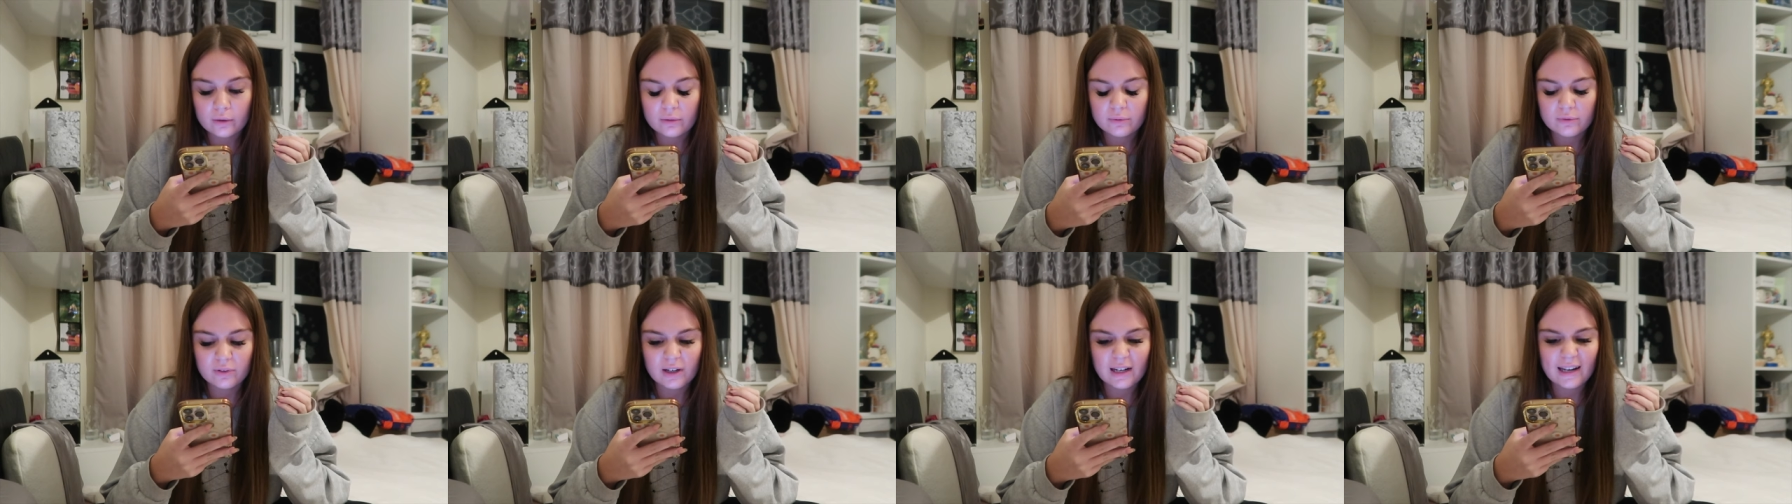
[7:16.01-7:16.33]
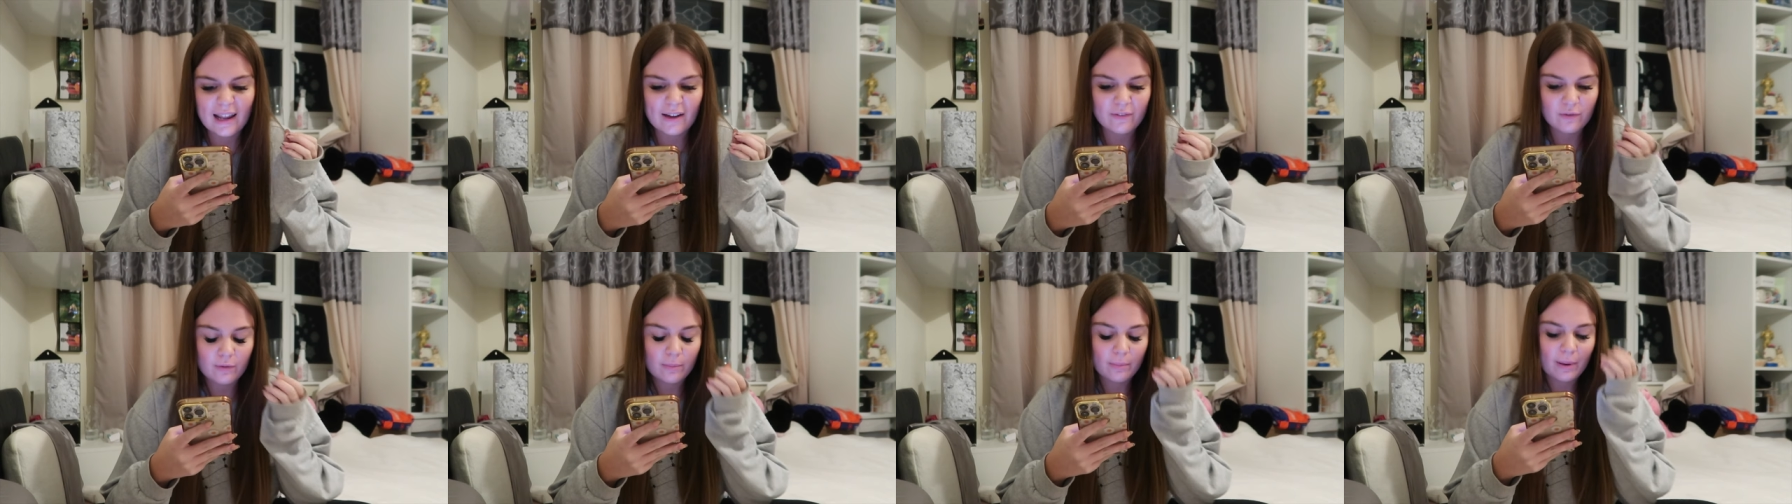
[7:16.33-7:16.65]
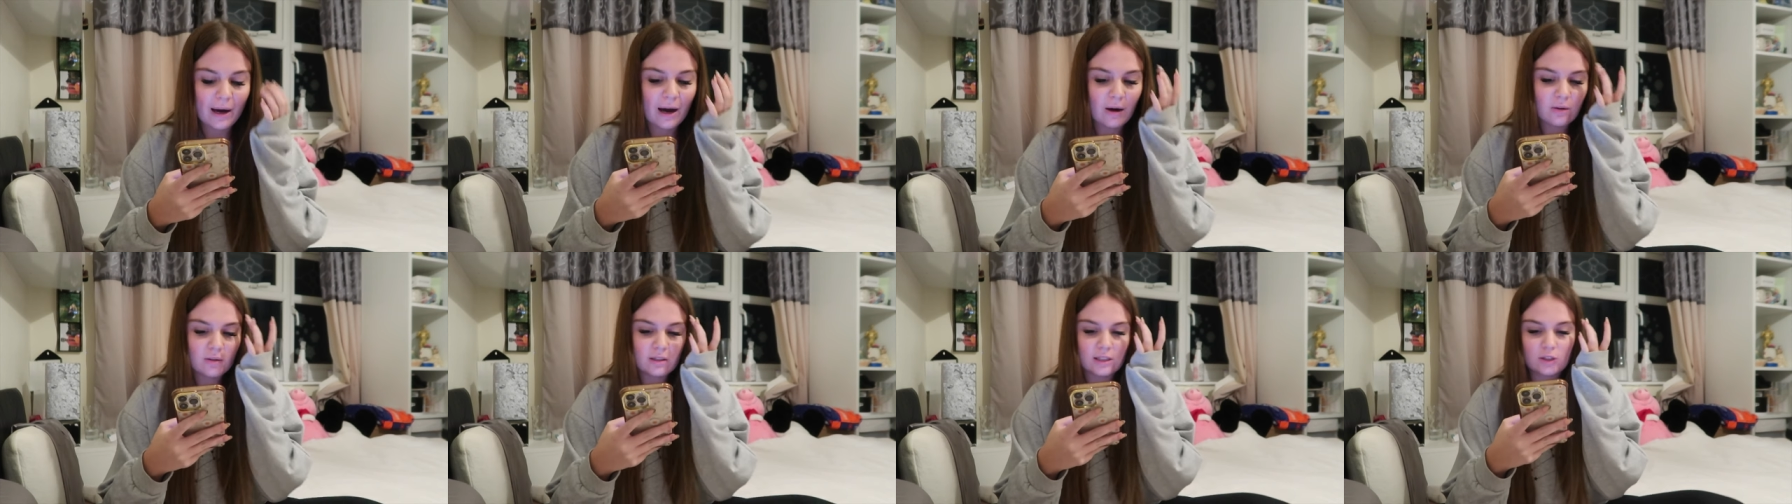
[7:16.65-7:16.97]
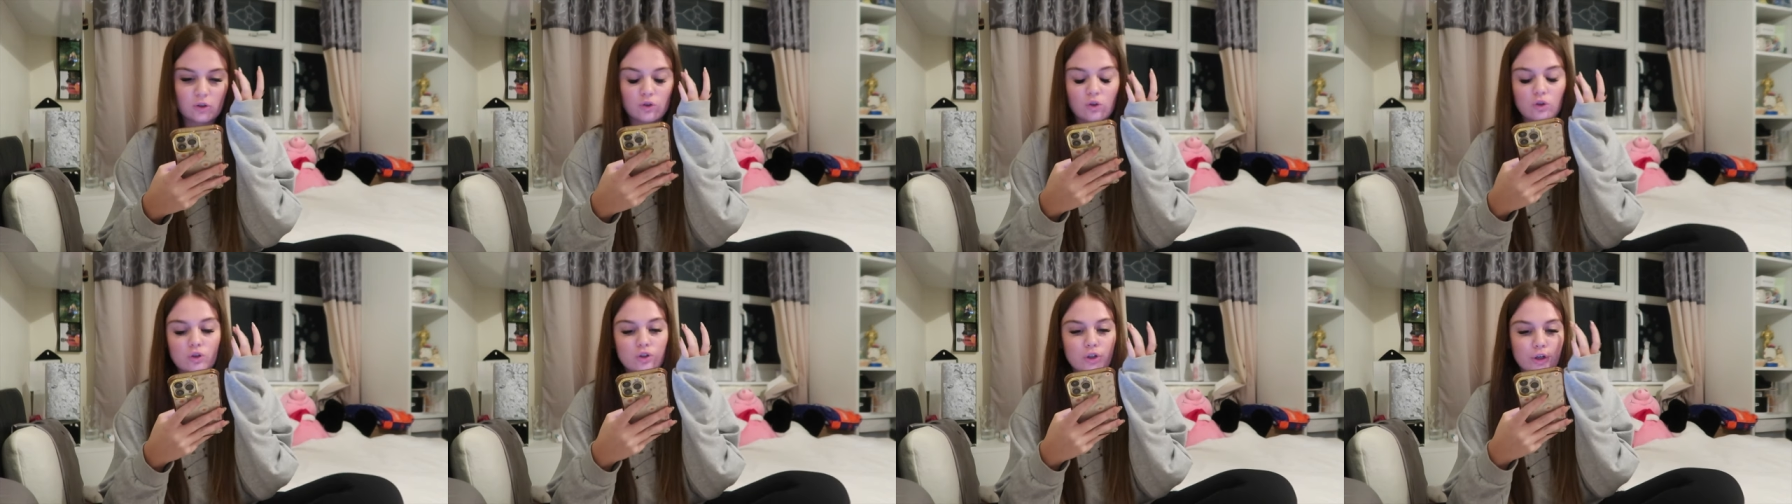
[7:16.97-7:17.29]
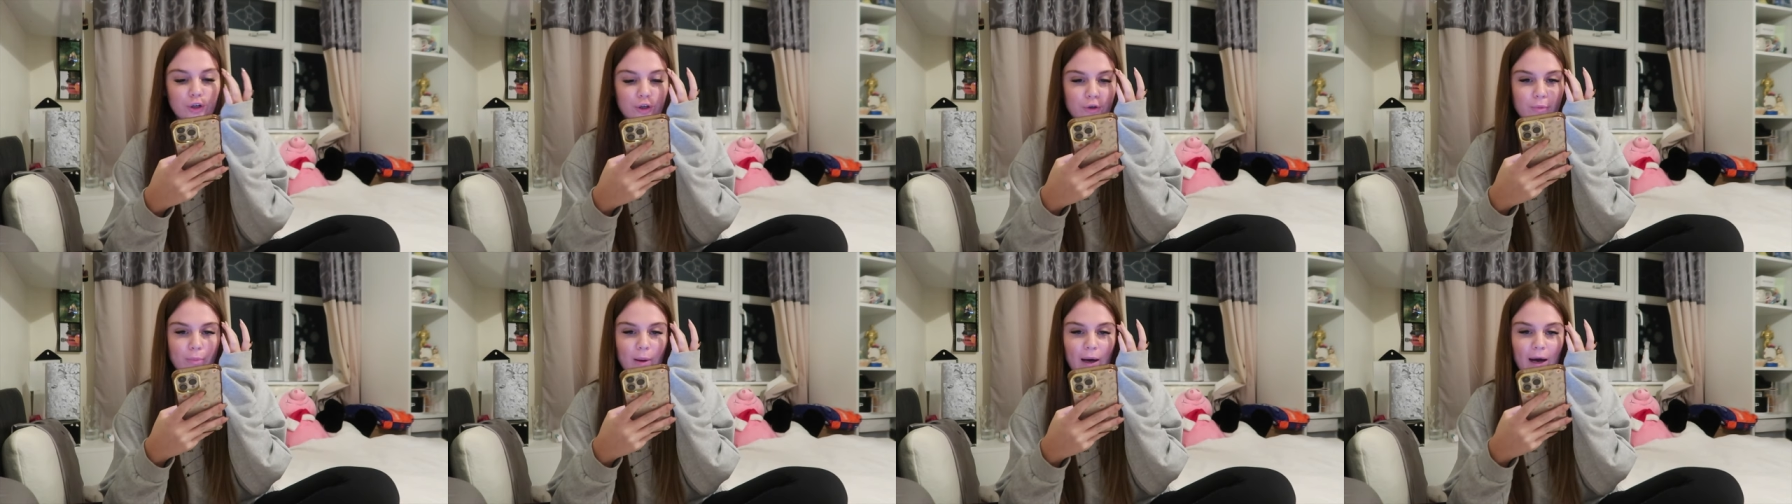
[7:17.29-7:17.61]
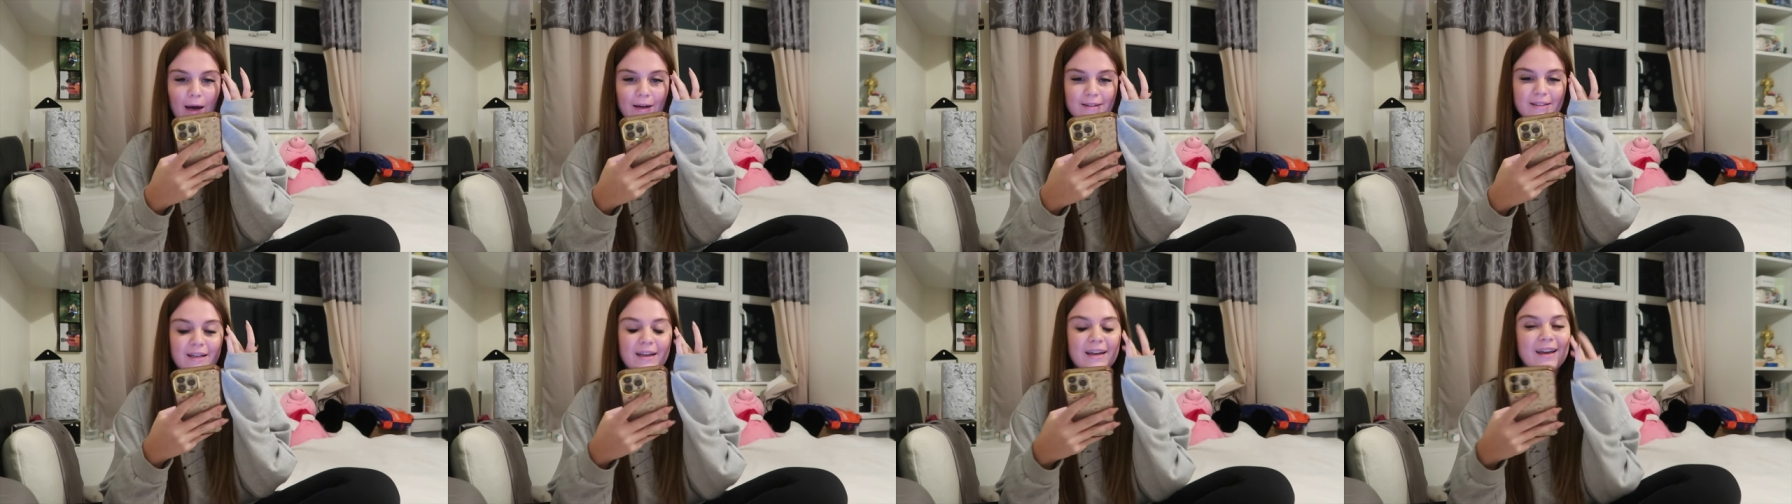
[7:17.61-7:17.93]
for £11. That's not too
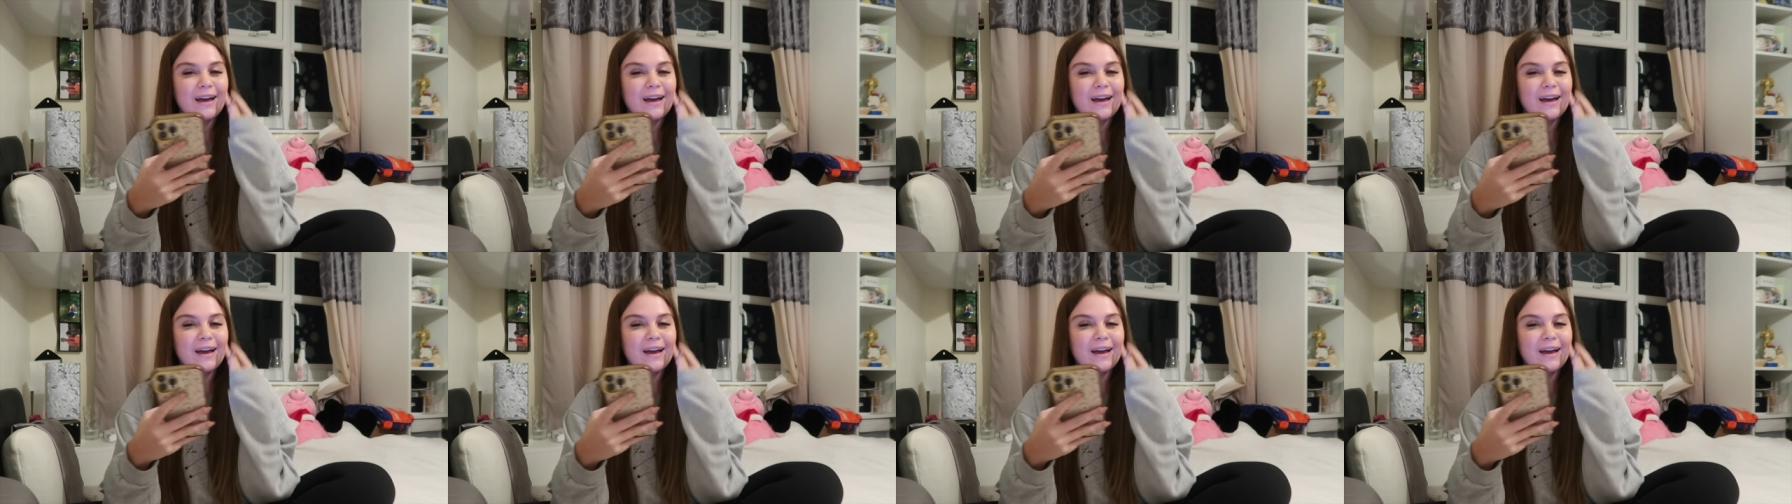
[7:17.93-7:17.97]
bad.